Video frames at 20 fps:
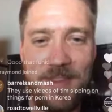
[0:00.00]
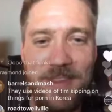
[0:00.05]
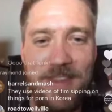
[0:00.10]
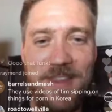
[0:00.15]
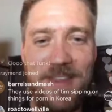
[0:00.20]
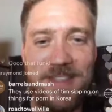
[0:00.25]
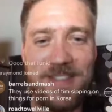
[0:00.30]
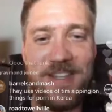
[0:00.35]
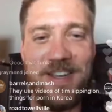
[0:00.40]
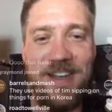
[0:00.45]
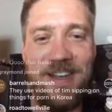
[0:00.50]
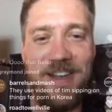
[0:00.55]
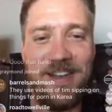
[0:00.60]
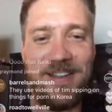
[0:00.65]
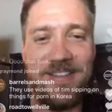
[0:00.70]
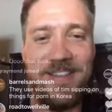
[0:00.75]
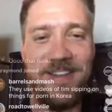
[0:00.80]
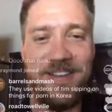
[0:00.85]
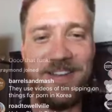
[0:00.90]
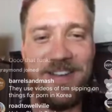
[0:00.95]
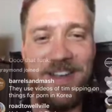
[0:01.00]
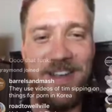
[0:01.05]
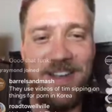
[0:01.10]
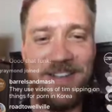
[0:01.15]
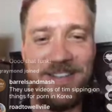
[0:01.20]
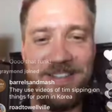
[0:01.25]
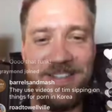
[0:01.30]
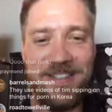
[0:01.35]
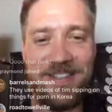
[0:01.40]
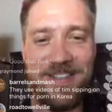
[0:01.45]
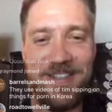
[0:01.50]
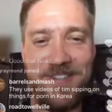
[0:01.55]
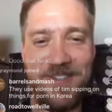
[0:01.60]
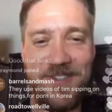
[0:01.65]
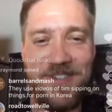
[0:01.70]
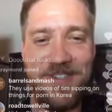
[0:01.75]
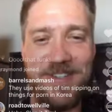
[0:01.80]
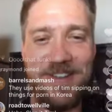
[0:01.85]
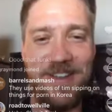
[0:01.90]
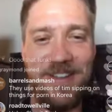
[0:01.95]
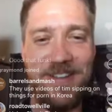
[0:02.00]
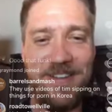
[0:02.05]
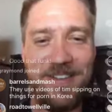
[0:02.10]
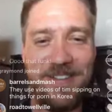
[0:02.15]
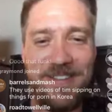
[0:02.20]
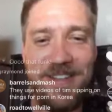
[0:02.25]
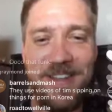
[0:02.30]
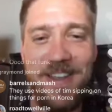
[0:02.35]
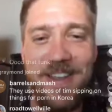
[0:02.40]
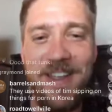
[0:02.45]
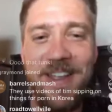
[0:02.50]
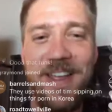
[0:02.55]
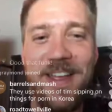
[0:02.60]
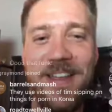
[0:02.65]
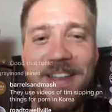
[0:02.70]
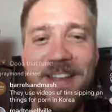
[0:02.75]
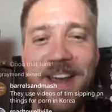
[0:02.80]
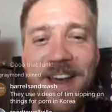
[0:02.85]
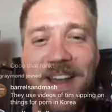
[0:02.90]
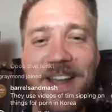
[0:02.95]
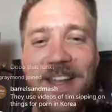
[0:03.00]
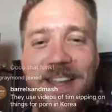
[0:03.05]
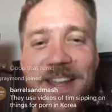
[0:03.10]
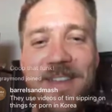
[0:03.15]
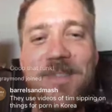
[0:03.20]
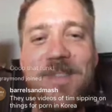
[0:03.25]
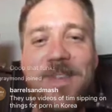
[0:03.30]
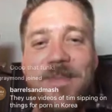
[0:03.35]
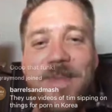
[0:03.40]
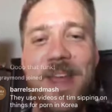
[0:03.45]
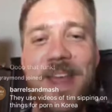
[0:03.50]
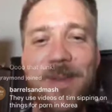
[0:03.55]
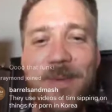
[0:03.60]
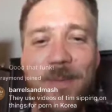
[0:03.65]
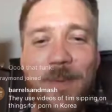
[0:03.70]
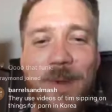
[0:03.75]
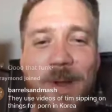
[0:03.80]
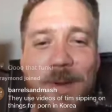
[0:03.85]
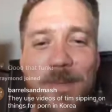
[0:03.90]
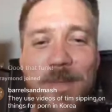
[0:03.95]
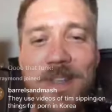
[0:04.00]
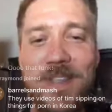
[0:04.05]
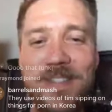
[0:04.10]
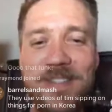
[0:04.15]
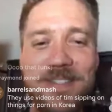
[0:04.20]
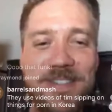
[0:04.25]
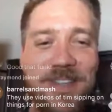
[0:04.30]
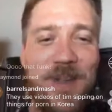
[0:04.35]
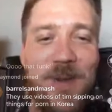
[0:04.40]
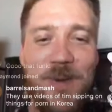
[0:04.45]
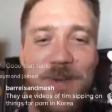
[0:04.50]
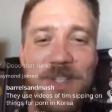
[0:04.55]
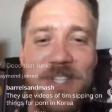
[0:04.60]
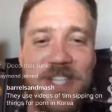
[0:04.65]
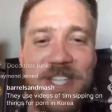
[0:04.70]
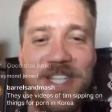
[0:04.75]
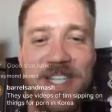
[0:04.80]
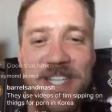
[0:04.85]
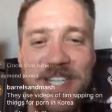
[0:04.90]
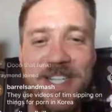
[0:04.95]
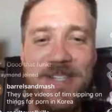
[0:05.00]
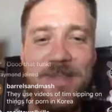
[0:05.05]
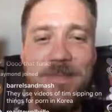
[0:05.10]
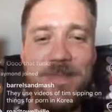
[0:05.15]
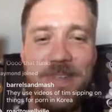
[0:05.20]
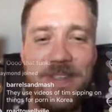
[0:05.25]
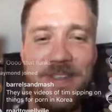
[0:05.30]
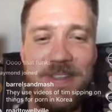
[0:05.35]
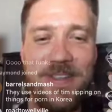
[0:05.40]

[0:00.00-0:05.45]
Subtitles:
This cocktail costs $600. Not even, man. Rum is so cheap.